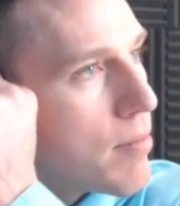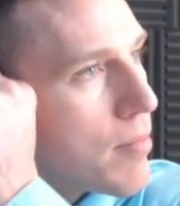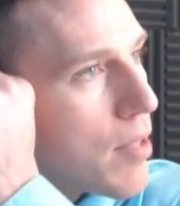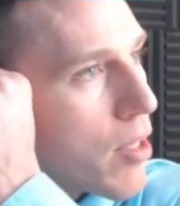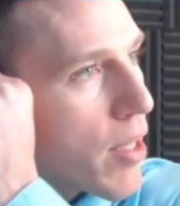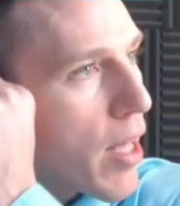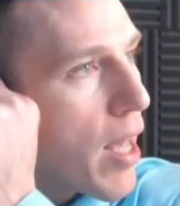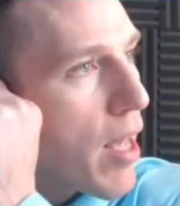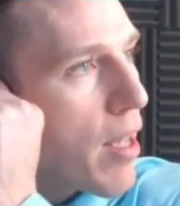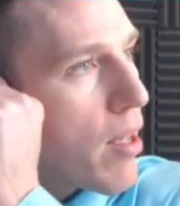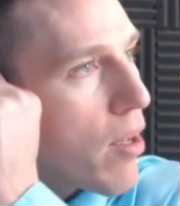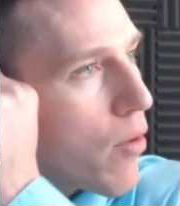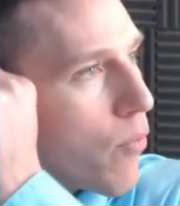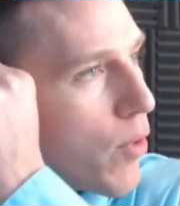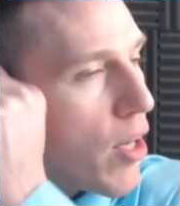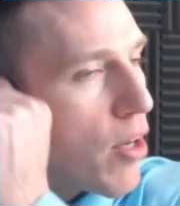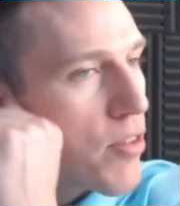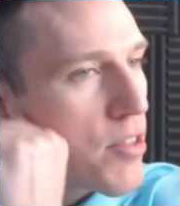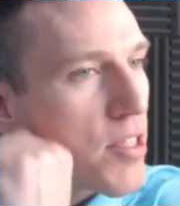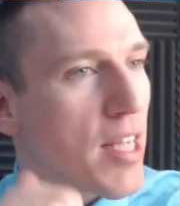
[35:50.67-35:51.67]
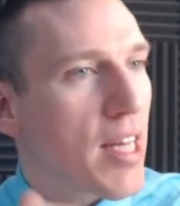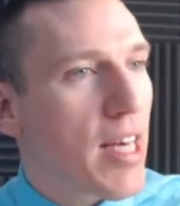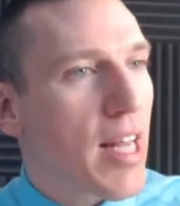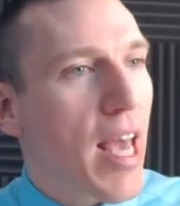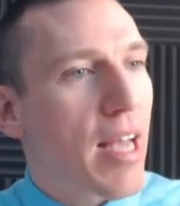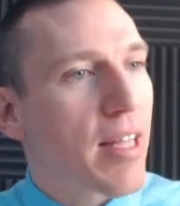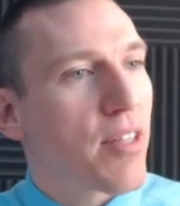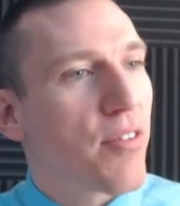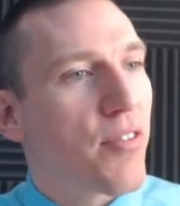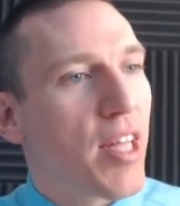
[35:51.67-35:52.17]
Okay, we don't see any
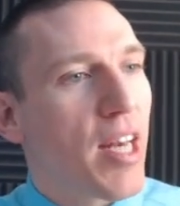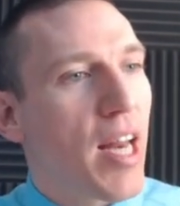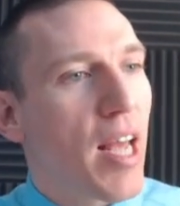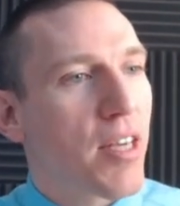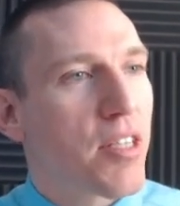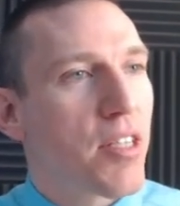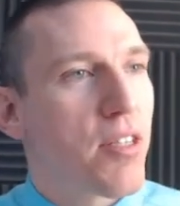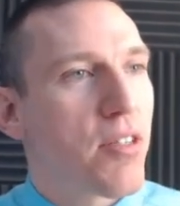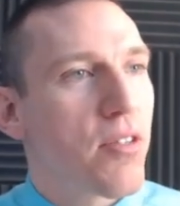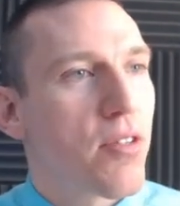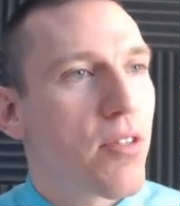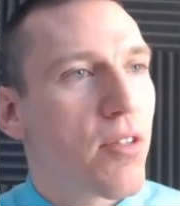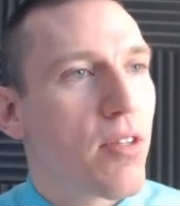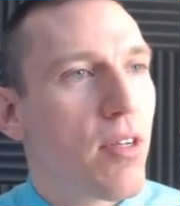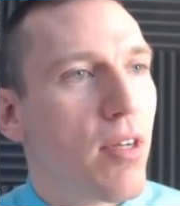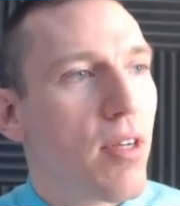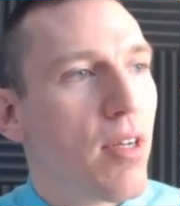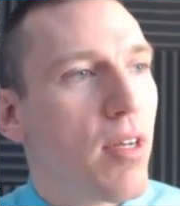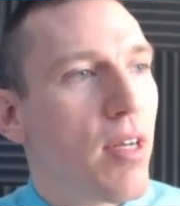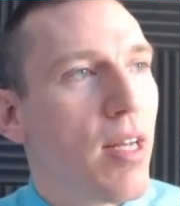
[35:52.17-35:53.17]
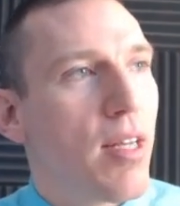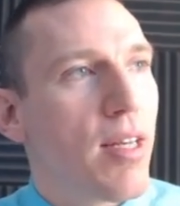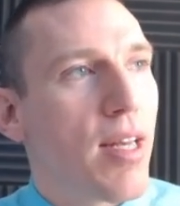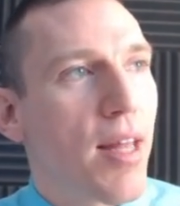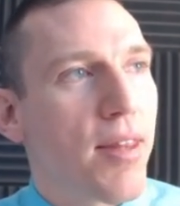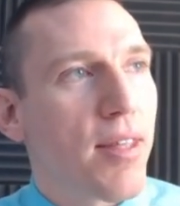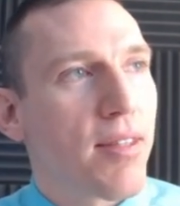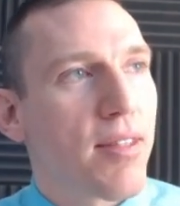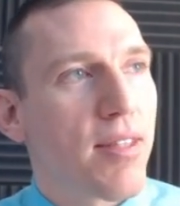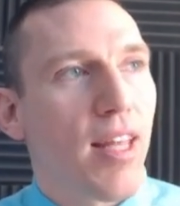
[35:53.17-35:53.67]
active connections.
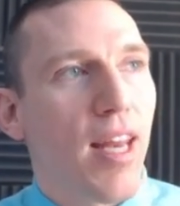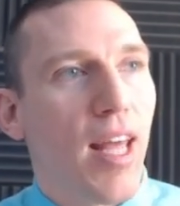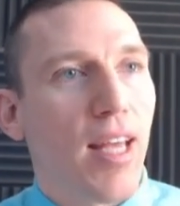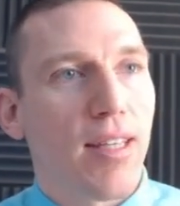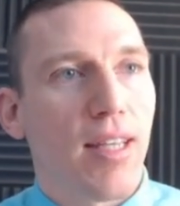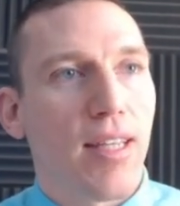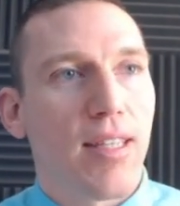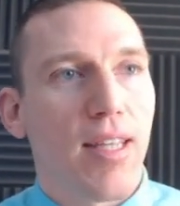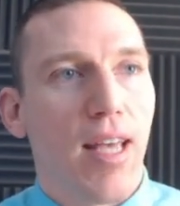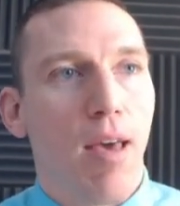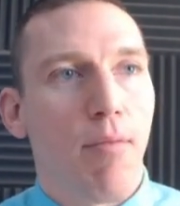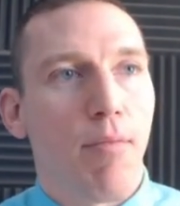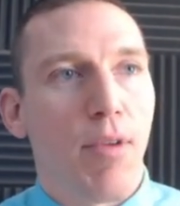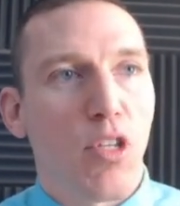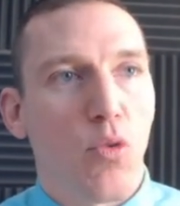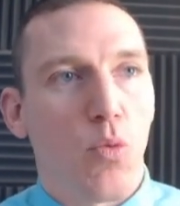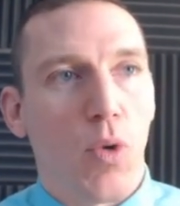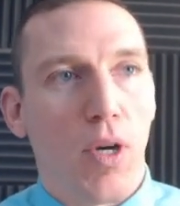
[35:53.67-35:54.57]
Nothing's connecting to MS1.